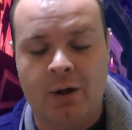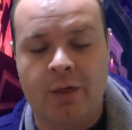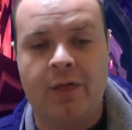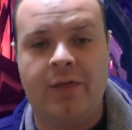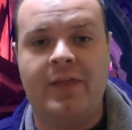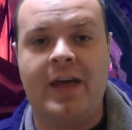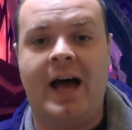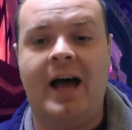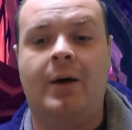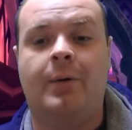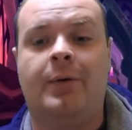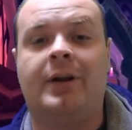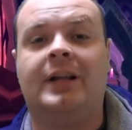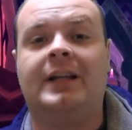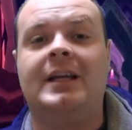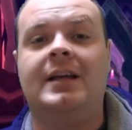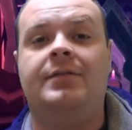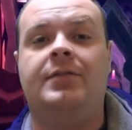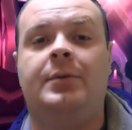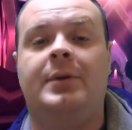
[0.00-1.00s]
Other than that, I want to
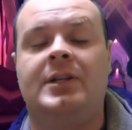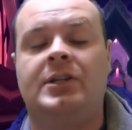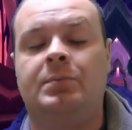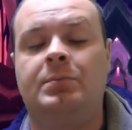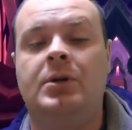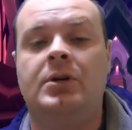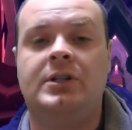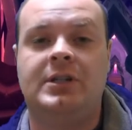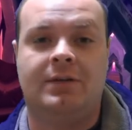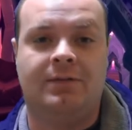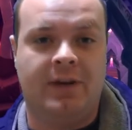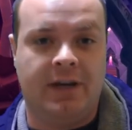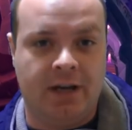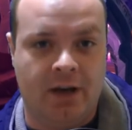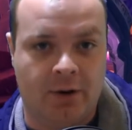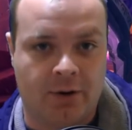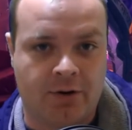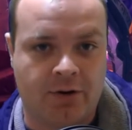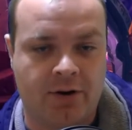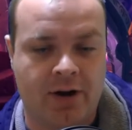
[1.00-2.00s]
leave you this music
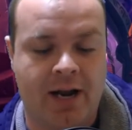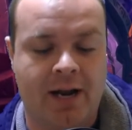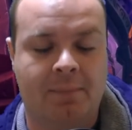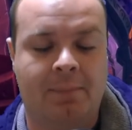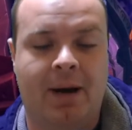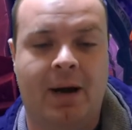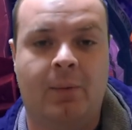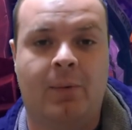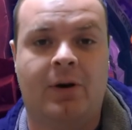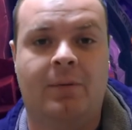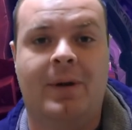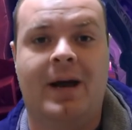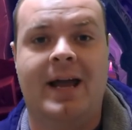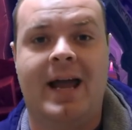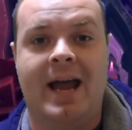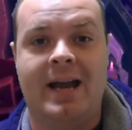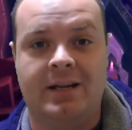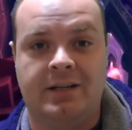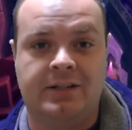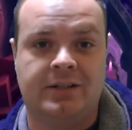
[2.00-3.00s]
video created by one of my
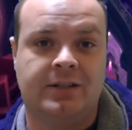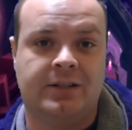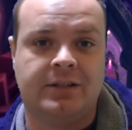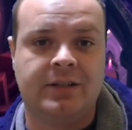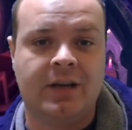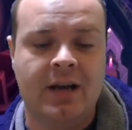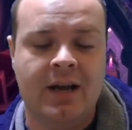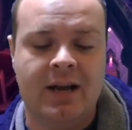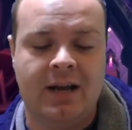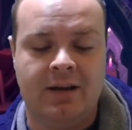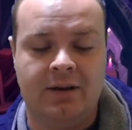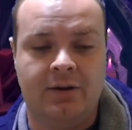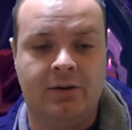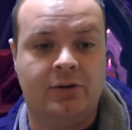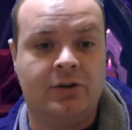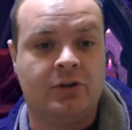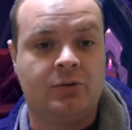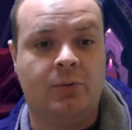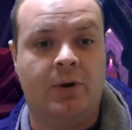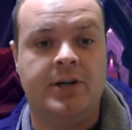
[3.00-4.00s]
editors who
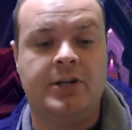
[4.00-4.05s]
just